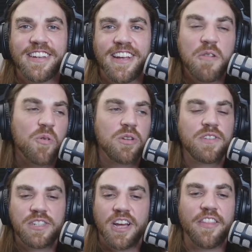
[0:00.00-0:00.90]
And he wasn't
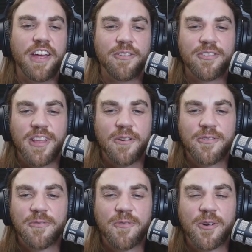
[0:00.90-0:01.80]
even done. That was
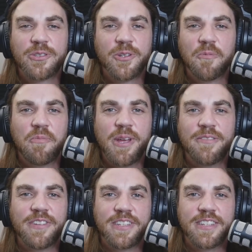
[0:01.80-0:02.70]
the first little bit
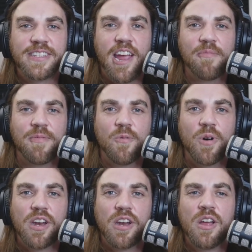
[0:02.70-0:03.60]
of it this game.
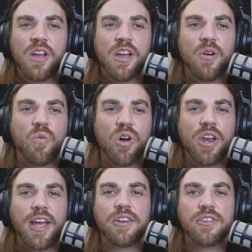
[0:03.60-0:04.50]
What
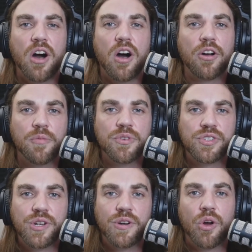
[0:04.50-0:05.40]
a dog number
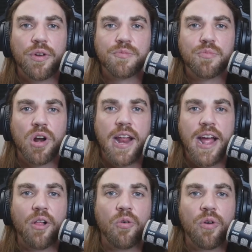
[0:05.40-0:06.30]
0 is. Brian
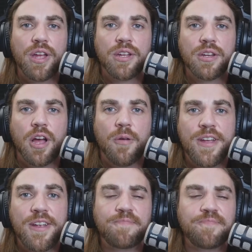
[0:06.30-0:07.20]
Holloway. I
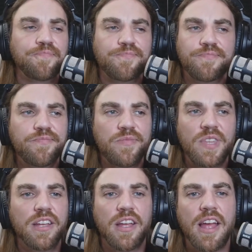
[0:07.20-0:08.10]
mean,
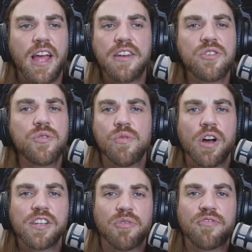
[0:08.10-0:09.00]
I knew he
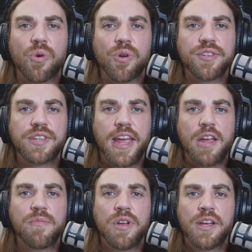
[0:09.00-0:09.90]
was before this
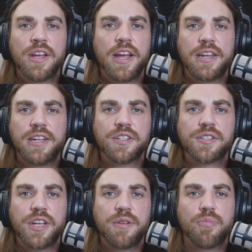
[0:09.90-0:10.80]
game, and
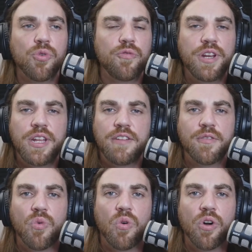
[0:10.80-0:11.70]
he proved it
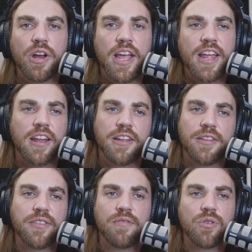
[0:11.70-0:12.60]
even more. And
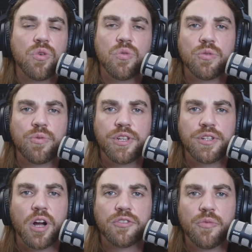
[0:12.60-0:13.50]
it's even cooler when you
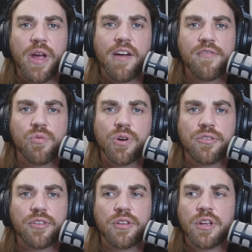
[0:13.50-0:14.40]
talk to him
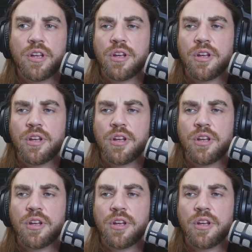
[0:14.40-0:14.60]
afterwards and,